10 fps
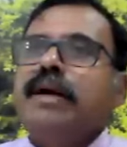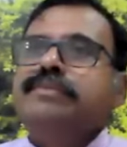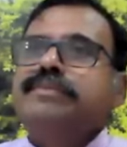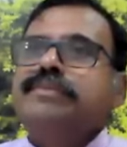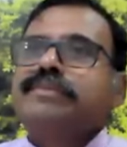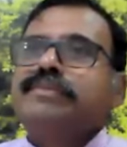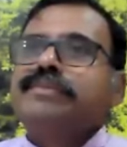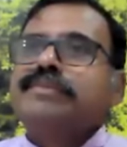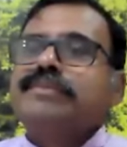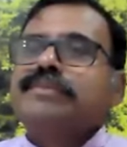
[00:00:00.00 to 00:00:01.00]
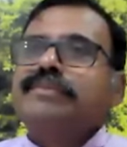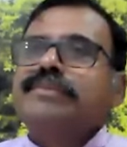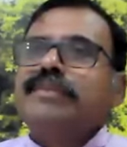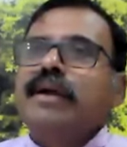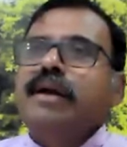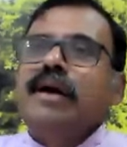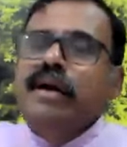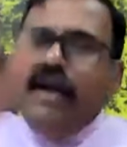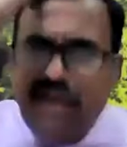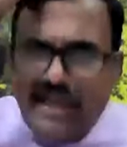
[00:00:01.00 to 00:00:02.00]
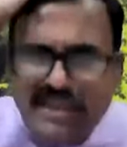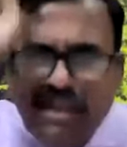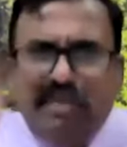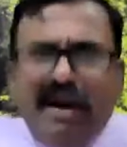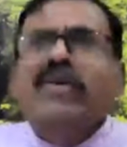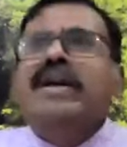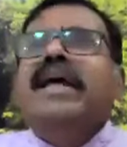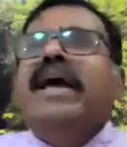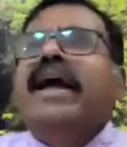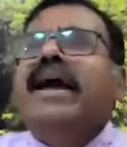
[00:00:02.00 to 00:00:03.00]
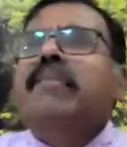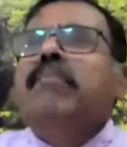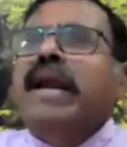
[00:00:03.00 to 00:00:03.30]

still in the mind? Or it is in the mind only.